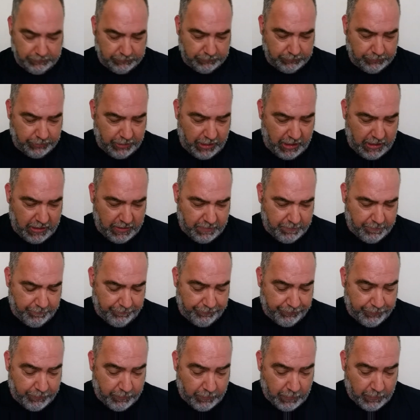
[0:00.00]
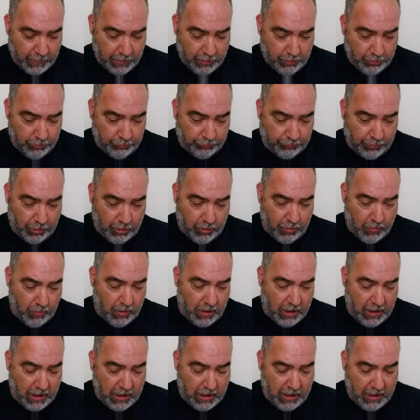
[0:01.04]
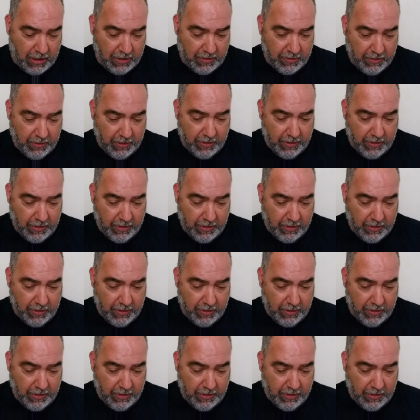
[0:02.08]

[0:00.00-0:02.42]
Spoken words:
Okay? So,